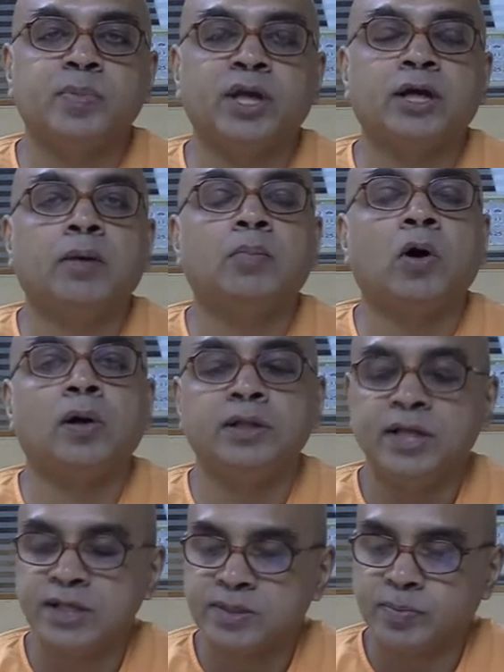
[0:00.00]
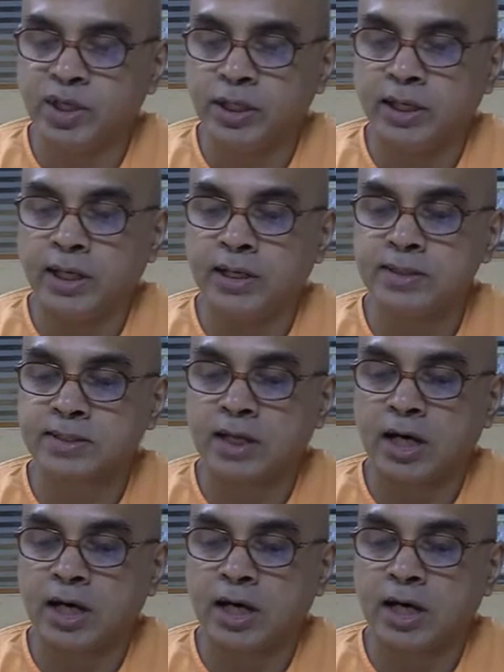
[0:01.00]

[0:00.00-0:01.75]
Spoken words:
become all these beings.